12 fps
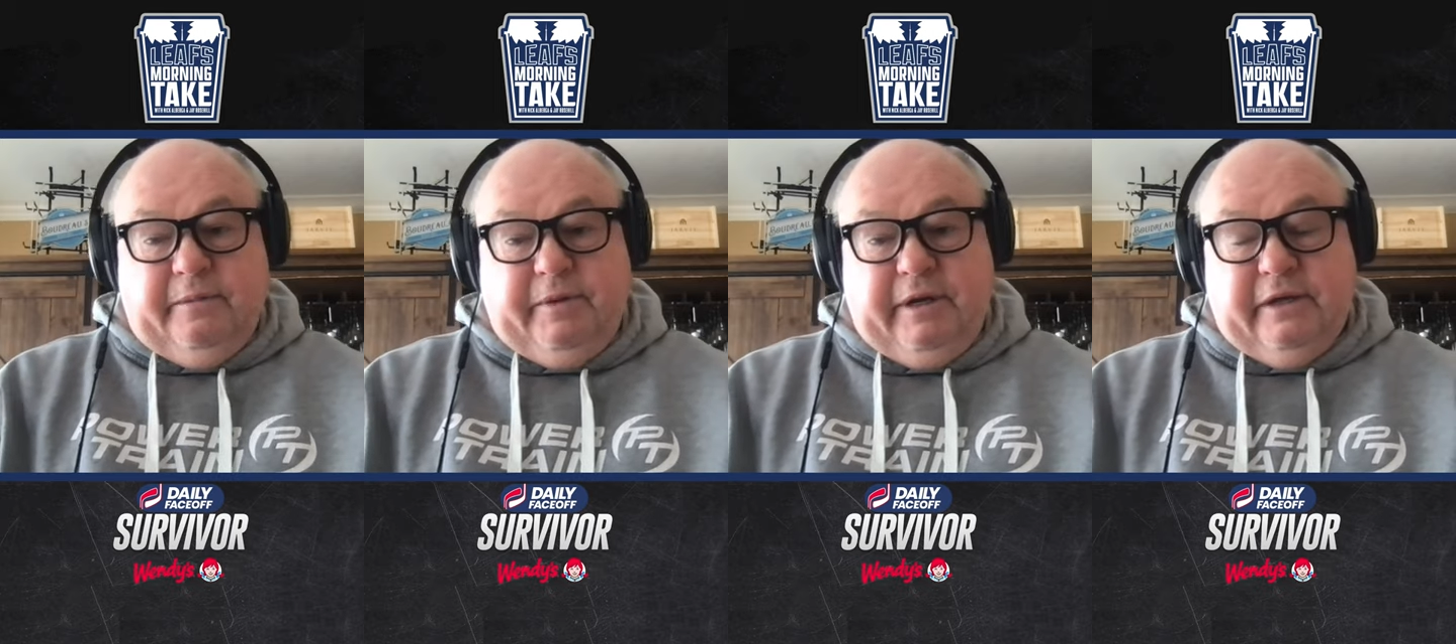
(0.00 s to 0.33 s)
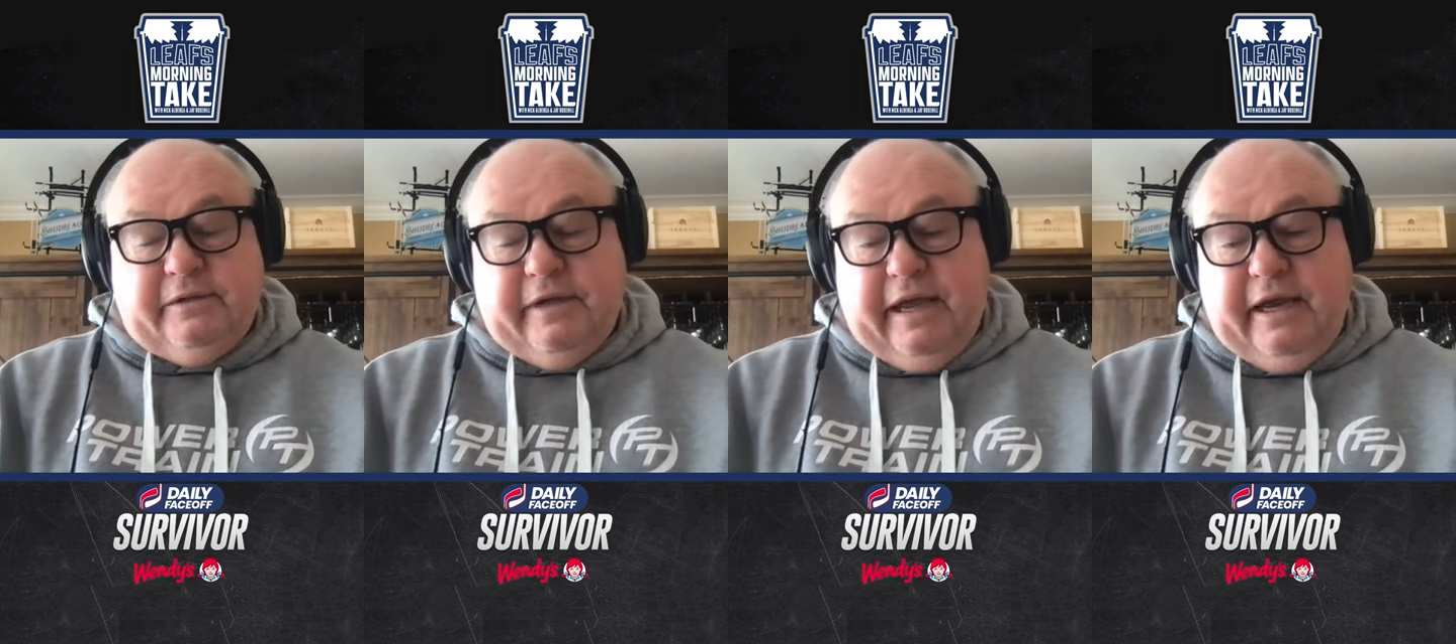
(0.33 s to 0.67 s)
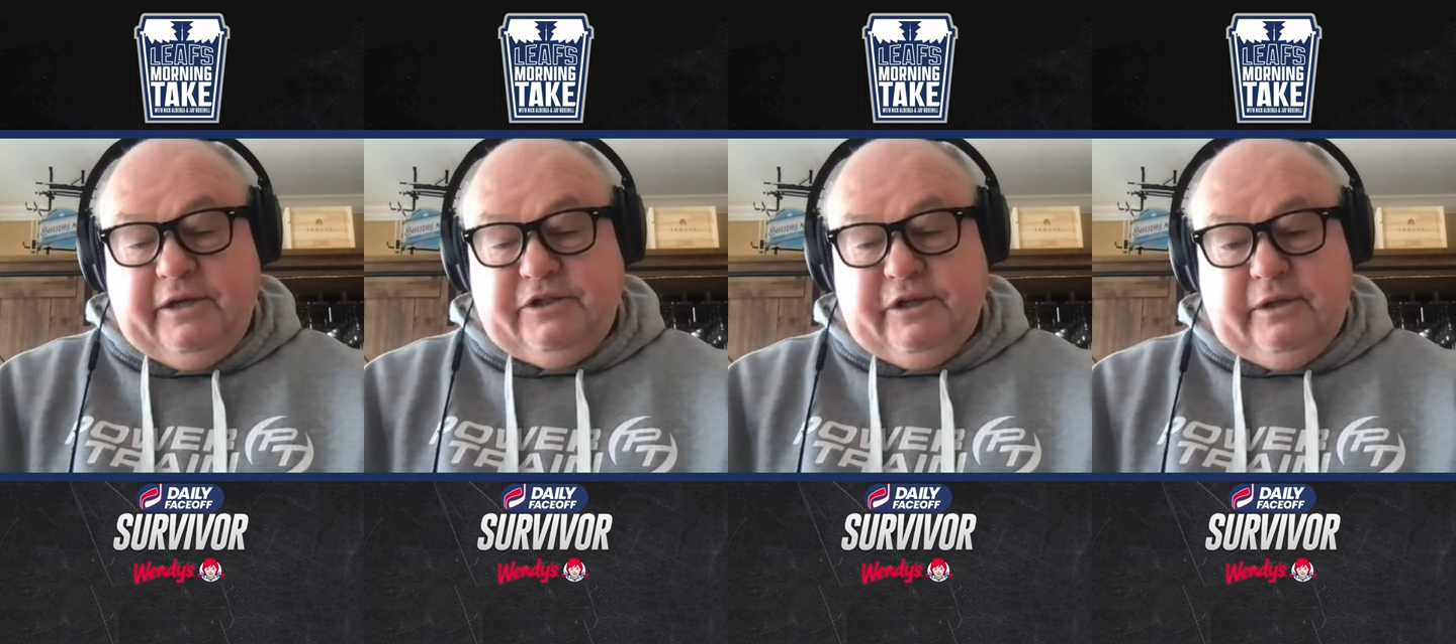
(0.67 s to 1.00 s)
I mean, it's
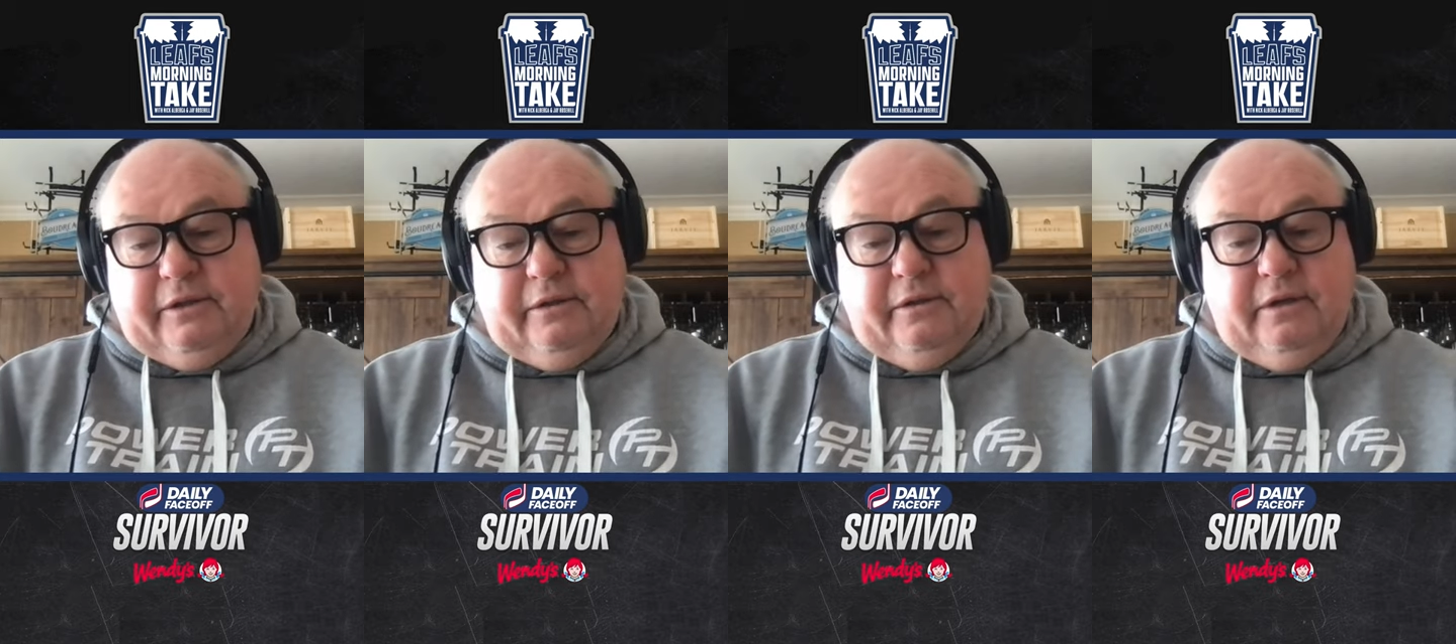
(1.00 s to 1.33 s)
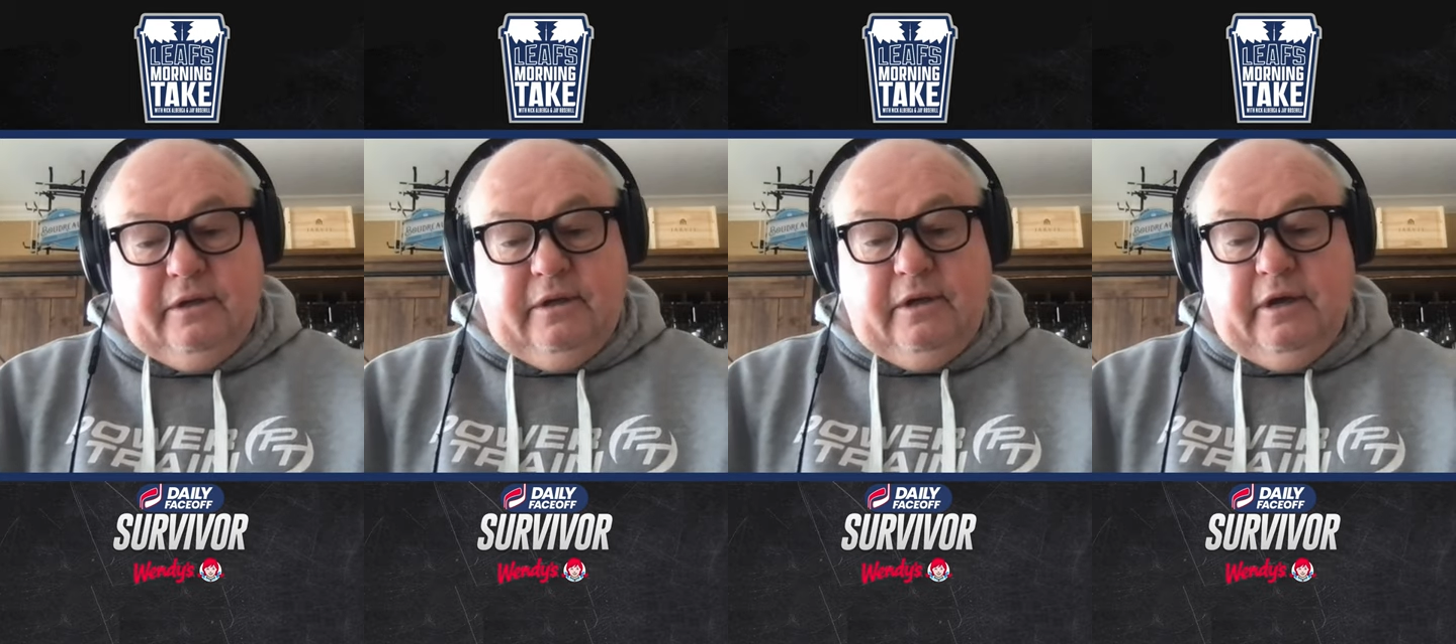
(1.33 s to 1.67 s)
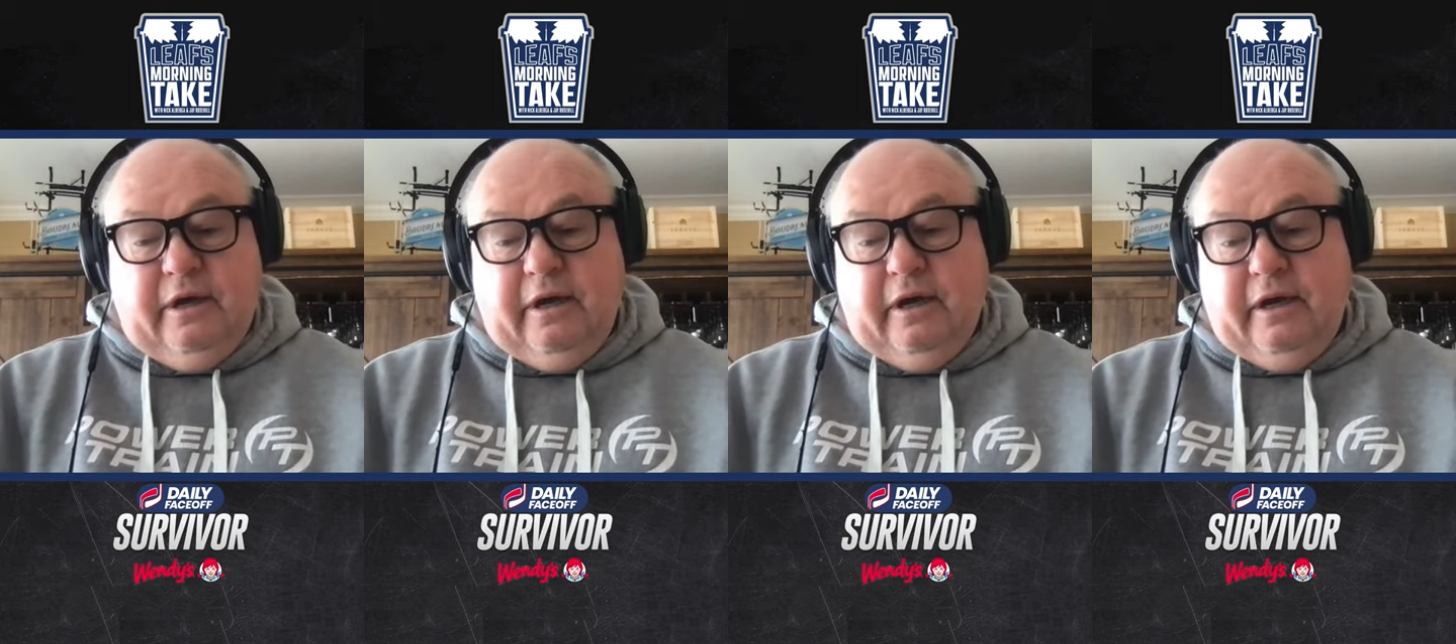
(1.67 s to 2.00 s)
aging.
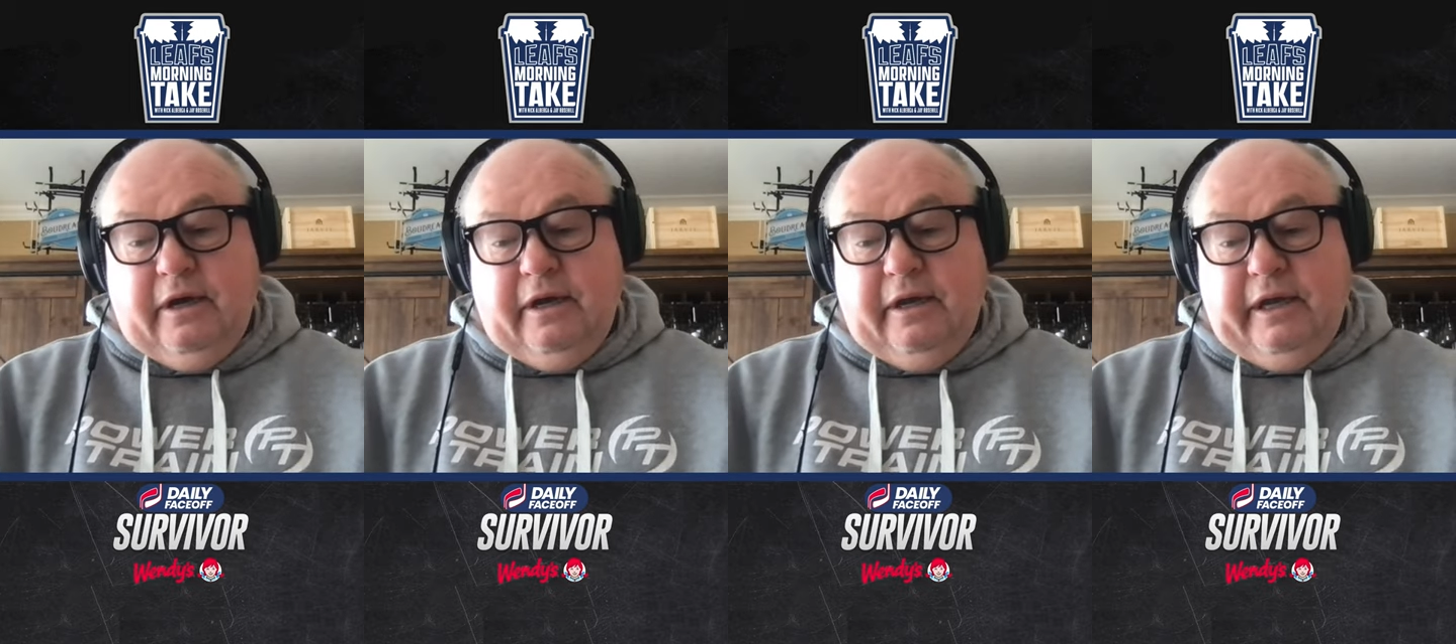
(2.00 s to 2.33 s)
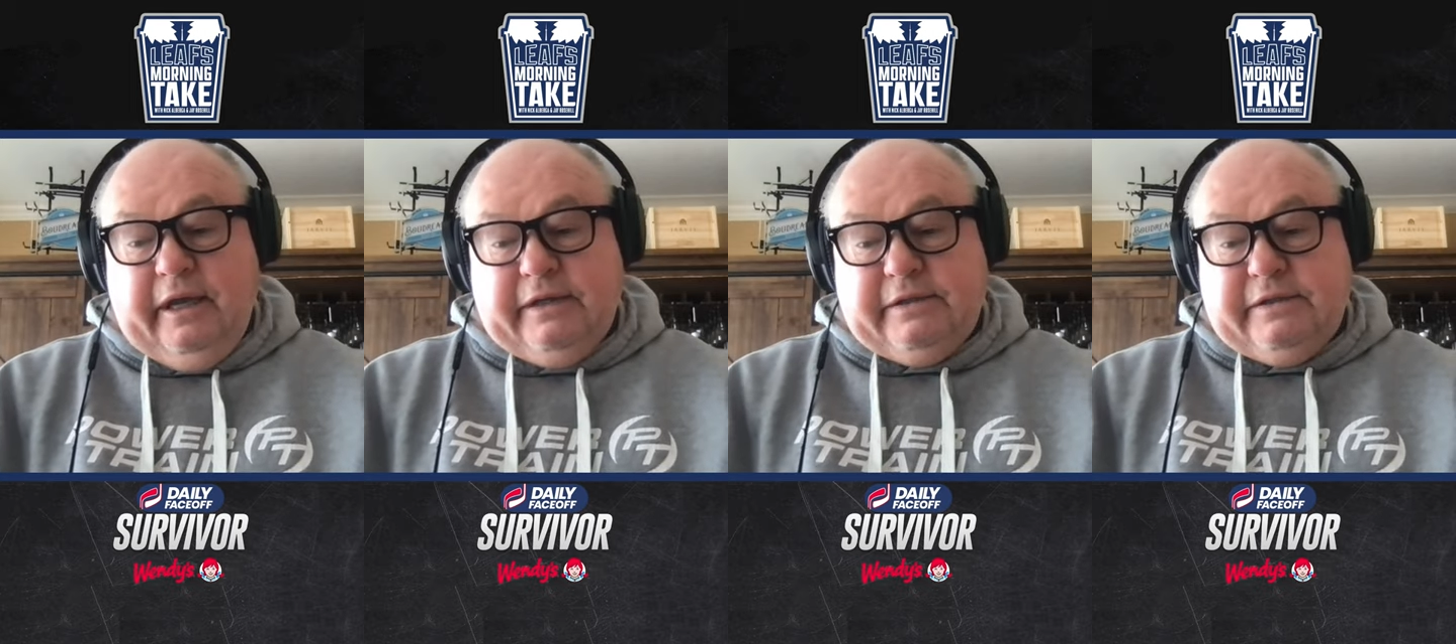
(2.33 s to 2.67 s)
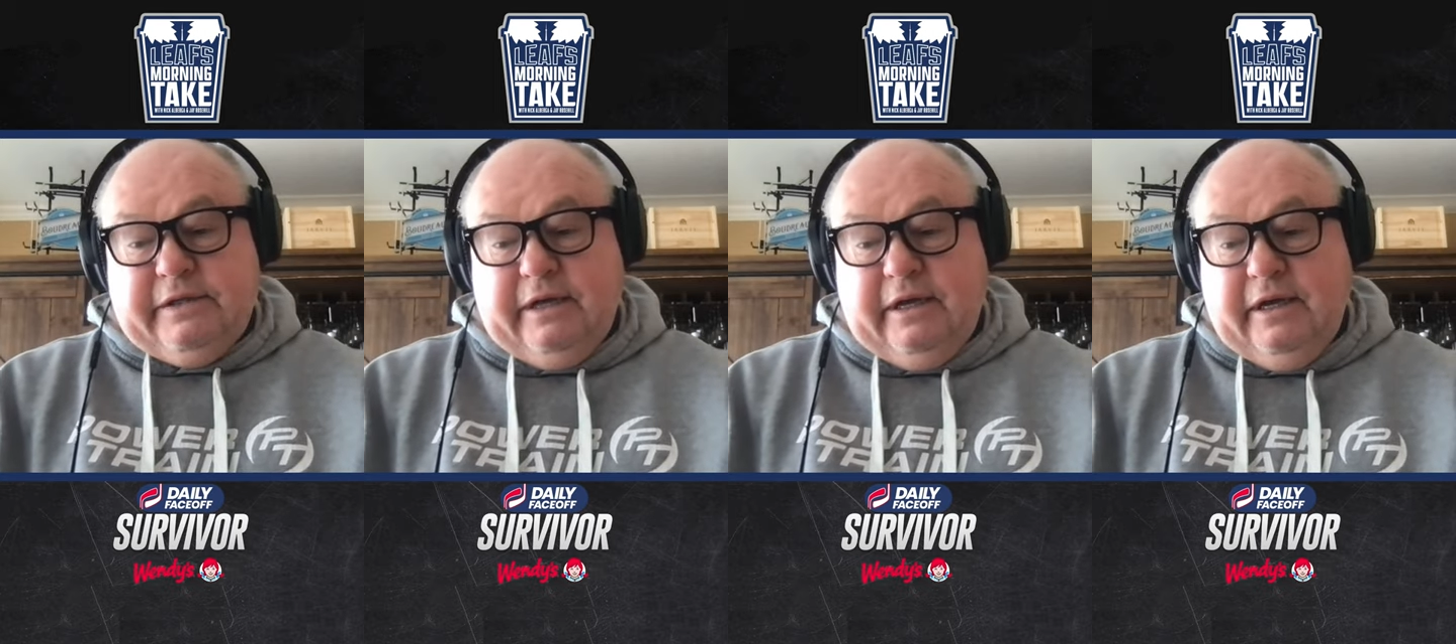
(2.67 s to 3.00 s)
Uh,
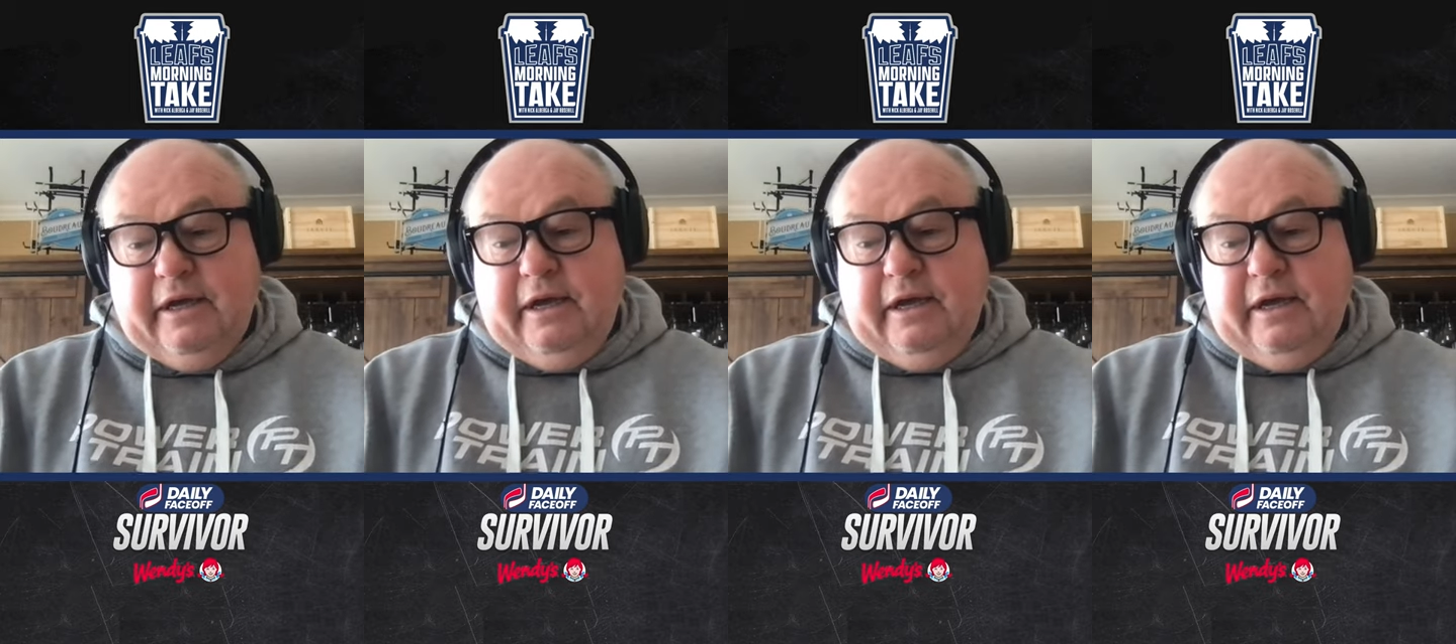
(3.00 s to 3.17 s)
it's uh,